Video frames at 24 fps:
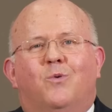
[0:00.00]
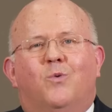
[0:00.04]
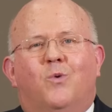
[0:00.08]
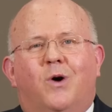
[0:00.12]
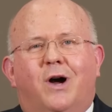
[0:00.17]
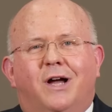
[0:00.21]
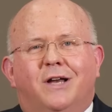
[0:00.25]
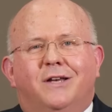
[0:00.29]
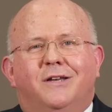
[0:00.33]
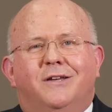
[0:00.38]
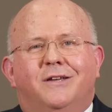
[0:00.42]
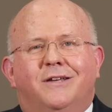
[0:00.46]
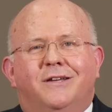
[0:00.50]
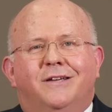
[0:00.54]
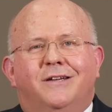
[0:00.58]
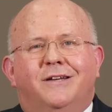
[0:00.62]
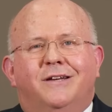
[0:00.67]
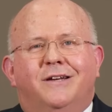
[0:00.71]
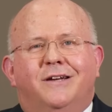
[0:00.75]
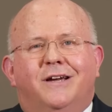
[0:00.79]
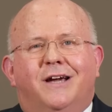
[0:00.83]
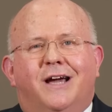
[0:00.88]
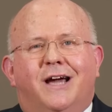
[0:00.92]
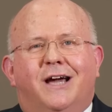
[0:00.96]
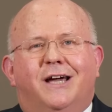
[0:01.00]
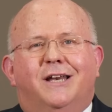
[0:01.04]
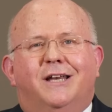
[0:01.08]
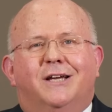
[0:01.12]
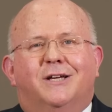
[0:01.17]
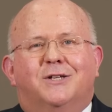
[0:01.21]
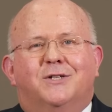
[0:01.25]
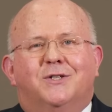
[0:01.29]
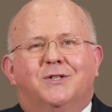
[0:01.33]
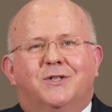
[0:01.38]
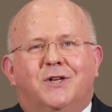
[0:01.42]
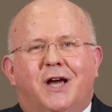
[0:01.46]
What an
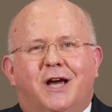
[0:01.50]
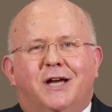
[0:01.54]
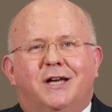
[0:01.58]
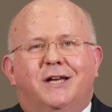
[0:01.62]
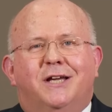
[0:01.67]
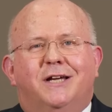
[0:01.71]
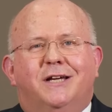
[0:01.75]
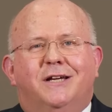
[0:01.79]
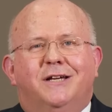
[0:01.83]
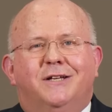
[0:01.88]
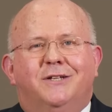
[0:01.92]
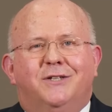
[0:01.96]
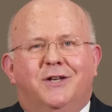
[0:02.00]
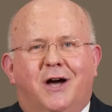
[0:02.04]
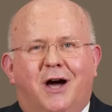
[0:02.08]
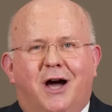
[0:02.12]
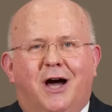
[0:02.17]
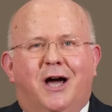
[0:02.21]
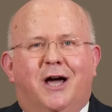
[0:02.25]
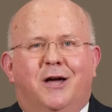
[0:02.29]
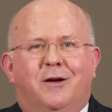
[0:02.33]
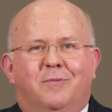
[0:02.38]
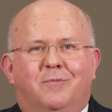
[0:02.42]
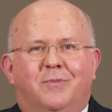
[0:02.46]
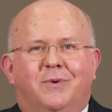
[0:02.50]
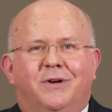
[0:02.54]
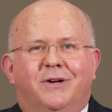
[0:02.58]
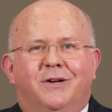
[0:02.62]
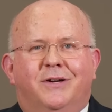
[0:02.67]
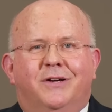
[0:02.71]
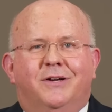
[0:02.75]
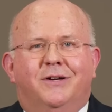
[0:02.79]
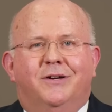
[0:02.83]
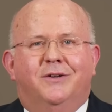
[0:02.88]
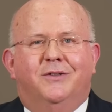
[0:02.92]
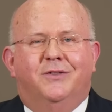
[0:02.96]
exciting time
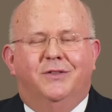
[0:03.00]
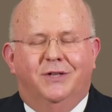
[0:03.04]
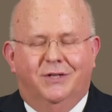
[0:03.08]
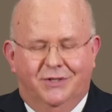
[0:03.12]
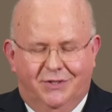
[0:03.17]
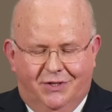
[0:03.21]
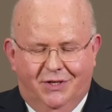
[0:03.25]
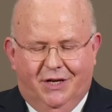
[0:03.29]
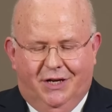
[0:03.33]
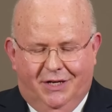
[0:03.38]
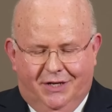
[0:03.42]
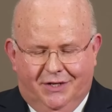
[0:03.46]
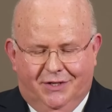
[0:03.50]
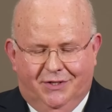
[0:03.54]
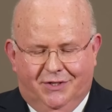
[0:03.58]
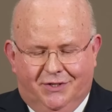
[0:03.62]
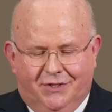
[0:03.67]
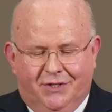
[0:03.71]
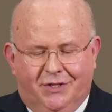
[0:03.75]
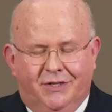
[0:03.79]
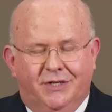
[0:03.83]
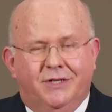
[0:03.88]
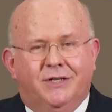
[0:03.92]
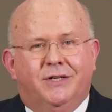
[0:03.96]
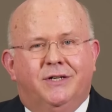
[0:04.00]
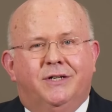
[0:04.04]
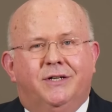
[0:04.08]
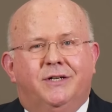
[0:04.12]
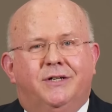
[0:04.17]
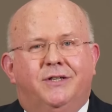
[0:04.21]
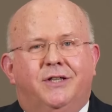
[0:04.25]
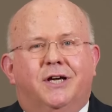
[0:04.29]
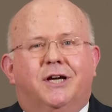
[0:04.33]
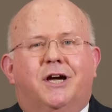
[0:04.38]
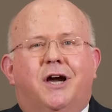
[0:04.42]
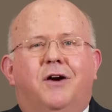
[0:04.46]
this is.
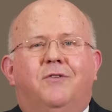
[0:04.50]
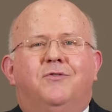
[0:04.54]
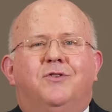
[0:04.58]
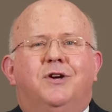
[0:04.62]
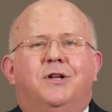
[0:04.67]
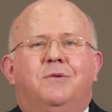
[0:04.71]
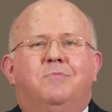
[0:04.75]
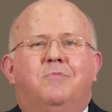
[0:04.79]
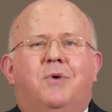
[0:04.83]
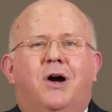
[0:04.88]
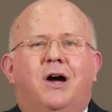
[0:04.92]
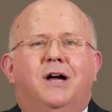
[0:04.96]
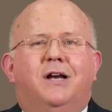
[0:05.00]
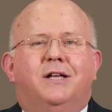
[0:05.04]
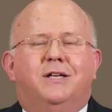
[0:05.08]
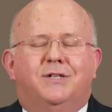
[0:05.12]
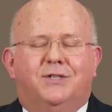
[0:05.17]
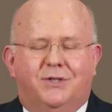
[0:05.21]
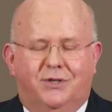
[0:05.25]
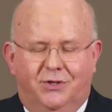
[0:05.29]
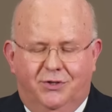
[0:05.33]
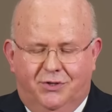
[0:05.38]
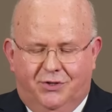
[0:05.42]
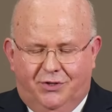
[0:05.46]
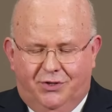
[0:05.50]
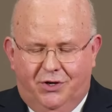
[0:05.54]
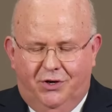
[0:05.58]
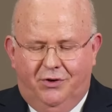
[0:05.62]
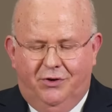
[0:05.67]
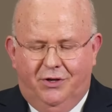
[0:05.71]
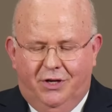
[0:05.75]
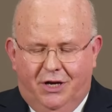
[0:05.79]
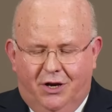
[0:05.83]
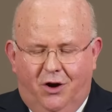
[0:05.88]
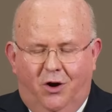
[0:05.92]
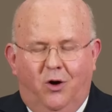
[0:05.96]
The governing body
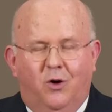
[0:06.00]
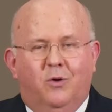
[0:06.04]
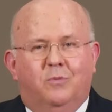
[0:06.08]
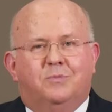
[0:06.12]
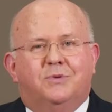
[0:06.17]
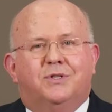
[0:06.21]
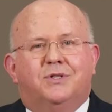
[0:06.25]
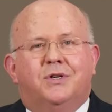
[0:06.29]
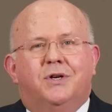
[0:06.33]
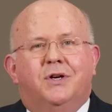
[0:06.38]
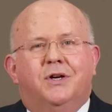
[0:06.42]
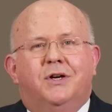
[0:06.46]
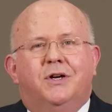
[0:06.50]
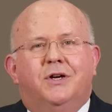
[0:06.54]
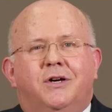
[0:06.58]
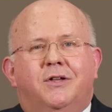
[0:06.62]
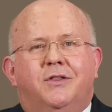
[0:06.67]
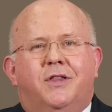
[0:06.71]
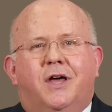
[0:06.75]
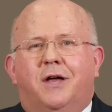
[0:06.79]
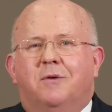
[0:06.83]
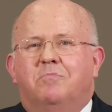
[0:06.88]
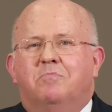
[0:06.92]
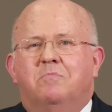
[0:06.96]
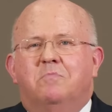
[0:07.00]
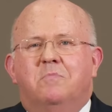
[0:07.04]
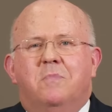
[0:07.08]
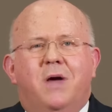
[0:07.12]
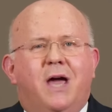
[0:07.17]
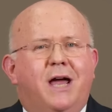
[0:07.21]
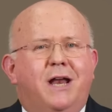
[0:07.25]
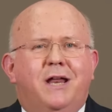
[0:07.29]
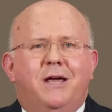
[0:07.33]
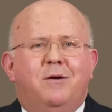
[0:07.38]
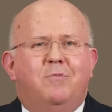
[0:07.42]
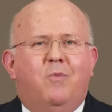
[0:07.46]
sincerely hopes that
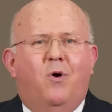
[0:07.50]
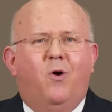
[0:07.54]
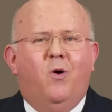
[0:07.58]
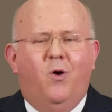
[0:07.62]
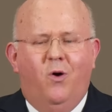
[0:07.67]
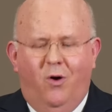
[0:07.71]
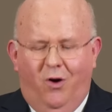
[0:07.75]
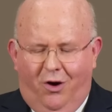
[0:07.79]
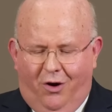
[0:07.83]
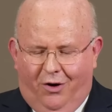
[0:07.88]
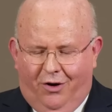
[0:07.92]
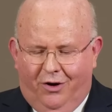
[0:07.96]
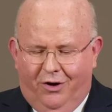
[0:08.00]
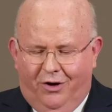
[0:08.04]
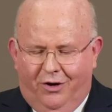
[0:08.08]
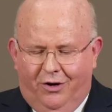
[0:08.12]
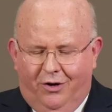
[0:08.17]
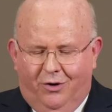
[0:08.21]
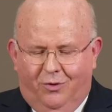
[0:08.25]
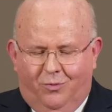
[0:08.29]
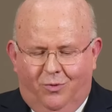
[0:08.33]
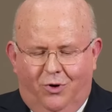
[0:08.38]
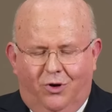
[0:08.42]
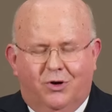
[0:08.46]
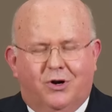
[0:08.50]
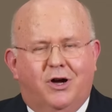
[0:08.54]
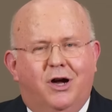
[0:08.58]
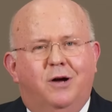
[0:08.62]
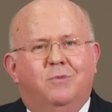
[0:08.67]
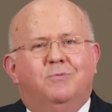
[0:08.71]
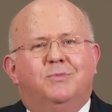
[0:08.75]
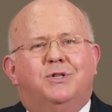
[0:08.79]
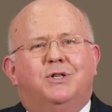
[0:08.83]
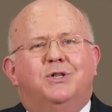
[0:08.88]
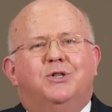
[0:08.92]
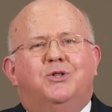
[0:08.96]
many more will
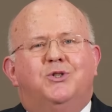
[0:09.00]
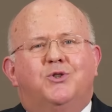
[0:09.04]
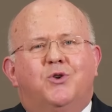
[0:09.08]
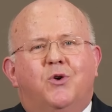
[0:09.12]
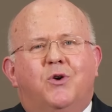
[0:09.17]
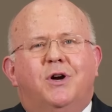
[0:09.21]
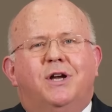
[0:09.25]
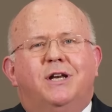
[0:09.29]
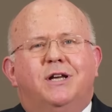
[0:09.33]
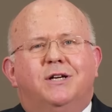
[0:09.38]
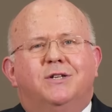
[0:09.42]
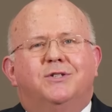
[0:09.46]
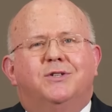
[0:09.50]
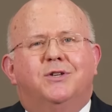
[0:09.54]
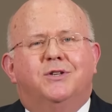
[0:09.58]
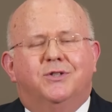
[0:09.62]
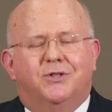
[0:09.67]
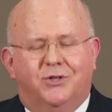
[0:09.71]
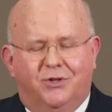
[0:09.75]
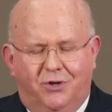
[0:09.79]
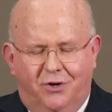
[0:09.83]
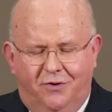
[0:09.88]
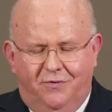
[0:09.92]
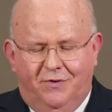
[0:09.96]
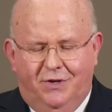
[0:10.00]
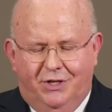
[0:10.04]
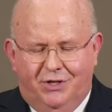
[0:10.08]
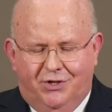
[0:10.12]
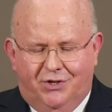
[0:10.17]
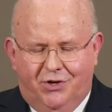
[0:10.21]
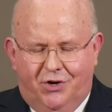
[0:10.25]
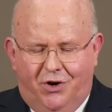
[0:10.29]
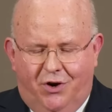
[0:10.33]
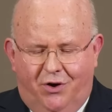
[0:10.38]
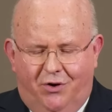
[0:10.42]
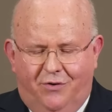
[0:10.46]
come to join us in serving
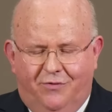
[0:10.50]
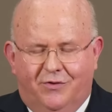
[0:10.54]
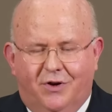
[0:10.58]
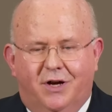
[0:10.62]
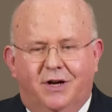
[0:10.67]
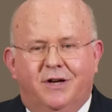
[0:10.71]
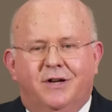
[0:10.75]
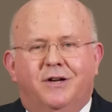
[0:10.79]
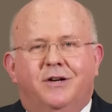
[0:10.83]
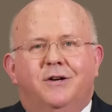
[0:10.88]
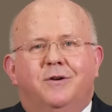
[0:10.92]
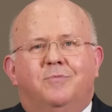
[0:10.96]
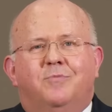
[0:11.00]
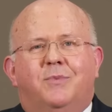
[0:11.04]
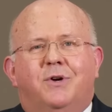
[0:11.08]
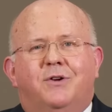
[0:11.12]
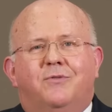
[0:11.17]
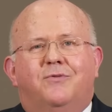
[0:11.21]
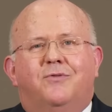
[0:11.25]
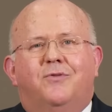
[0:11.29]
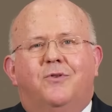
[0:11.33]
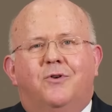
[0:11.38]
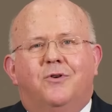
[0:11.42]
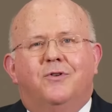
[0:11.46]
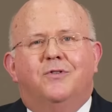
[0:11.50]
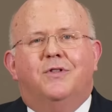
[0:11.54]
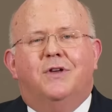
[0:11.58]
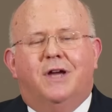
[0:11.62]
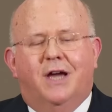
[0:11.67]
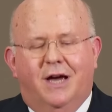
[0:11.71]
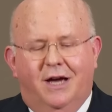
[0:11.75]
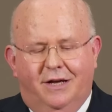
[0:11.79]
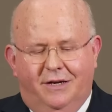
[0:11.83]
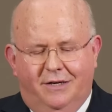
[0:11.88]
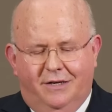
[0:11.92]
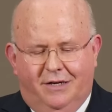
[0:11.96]
Jehovah before
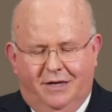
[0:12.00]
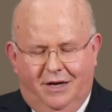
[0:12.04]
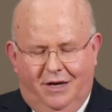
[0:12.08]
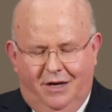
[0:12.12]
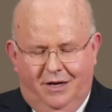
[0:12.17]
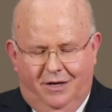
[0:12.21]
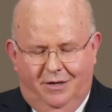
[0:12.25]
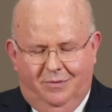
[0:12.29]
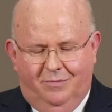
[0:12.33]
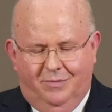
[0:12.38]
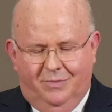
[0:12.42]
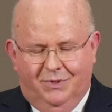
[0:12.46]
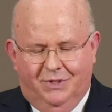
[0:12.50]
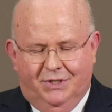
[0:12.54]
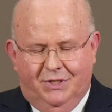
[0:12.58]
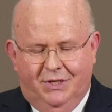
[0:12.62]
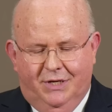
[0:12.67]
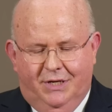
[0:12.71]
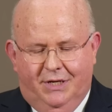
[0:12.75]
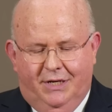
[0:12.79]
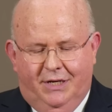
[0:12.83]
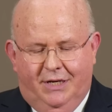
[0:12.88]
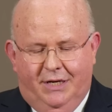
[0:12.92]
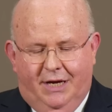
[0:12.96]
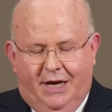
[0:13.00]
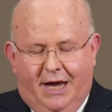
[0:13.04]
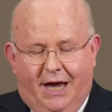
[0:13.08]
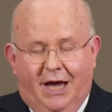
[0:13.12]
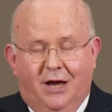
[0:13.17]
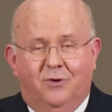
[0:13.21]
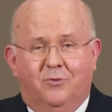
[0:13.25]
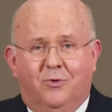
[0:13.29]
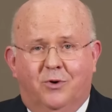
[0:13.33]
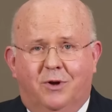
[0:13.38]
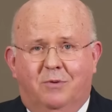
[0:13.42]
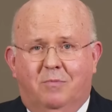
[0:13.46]
the end comes.
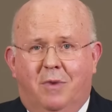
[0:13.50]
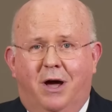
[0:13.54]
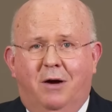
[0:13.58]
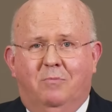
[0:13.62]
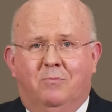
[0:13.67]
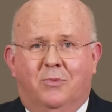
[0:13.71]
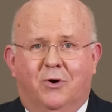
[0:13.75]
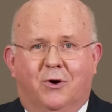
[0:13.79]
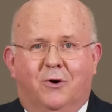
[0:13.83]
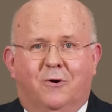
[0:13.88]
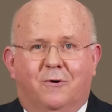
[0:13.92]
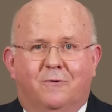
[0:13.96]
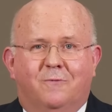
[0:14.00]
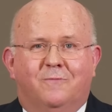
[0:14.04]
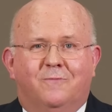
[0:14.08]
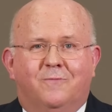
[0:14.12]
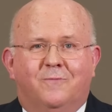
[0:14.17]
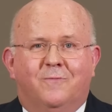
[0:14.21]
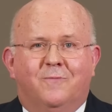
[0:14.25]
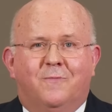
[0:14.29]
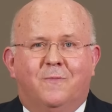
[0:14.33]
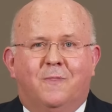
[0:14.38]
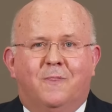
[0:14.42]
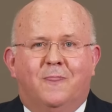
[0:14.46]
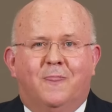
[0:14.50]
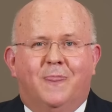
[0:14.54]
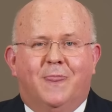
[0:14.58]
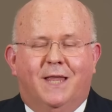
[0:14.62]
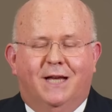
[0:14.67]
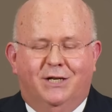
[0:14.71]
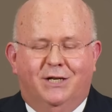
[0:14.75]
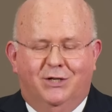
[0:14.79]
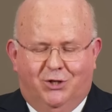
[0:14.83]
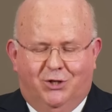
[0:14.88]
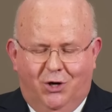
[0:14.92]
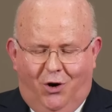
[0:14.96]
And remember,
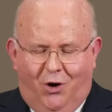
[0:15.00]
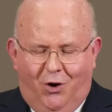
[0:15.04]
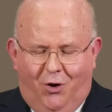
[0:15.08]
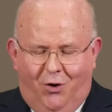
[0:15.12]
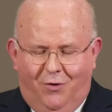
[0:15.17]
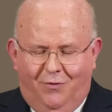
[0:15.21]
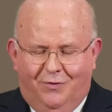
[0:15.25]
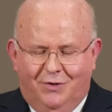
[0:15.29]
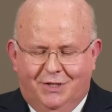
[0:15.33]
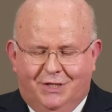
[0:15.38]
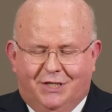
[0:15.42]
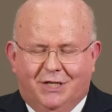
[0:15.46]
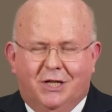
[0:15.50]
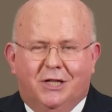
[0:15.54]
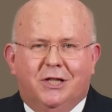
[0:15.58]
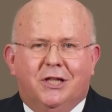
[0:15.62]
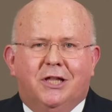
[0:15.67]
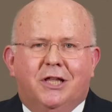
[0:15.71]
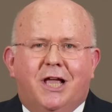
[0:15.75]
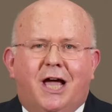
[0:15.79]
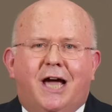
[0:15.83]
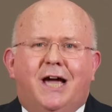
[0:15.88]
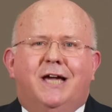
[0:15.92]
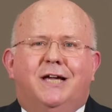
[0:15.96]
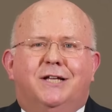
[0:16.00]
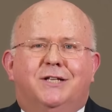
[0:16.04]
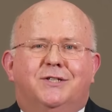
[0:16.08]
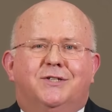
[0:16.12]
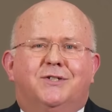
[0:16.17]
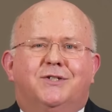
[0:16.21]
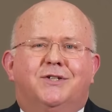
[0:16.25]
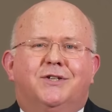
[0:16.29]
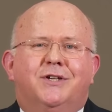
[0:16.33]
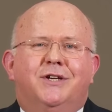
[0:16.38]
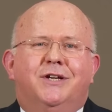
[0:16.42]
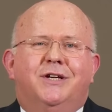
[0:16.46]
Jehovah
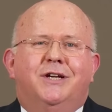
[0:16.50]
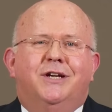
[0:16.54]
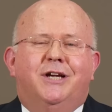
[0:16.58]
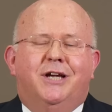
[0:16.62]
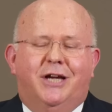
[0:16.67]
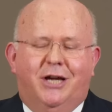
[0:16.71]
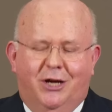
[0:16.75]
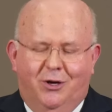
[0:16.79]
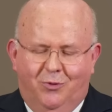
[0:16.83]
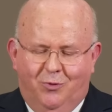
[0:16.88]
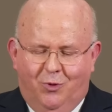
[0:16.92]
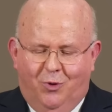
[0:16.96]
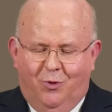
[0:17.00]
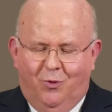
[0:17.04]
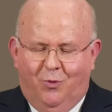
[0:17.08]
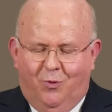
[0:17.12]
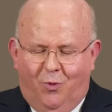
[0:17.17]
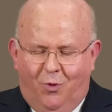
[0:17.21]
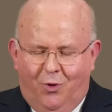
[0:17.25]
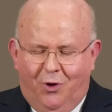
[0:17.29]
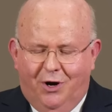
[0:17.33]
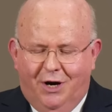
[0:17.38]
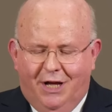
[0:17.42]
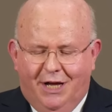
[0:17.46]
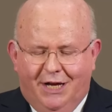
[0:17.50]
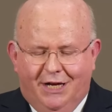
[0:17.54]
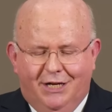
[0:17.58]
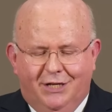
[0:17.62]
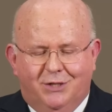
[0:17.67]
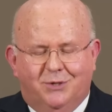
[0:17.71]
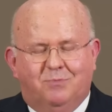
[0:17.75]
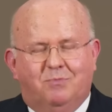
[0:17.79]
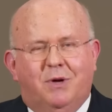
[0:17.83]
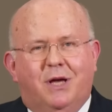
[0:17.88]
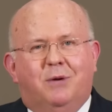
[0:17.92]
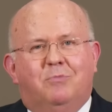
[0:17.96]
delights in rewarding
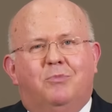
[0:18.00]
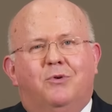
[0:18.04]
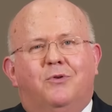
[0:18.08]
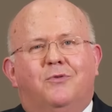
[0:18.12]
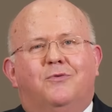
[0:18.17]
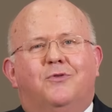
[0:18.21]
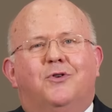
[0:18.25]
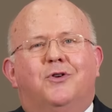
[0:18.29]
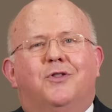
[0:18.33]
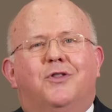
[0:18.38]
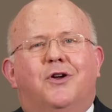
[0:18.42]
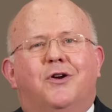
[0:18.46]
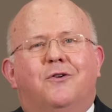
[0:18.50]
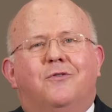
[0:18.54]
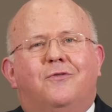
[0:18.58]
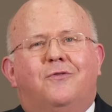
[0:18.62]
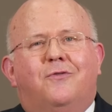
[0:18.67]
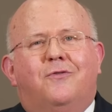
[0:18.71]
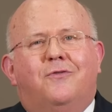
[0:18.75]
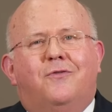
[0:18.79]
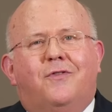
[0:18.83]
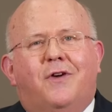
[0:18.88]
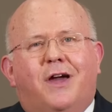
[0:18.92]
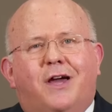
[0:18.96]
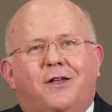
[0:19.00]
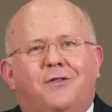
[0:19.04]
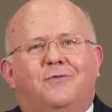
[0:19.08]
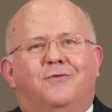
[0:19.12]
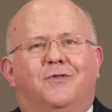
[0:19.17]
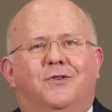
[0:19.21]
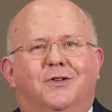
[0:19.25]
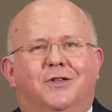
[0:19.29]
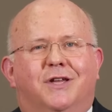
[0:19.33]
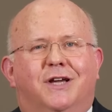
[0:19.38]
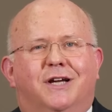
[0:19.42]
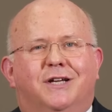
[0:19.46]
his people for their
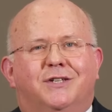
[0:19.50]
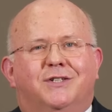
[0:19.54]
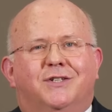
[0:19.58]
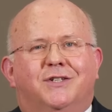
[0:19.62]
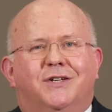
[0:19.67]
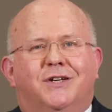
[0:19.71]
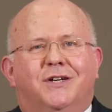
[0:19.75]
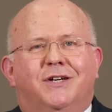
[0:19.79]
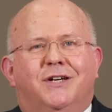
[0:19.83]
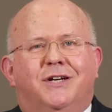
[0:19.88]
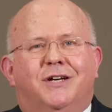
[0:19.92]
faithfulness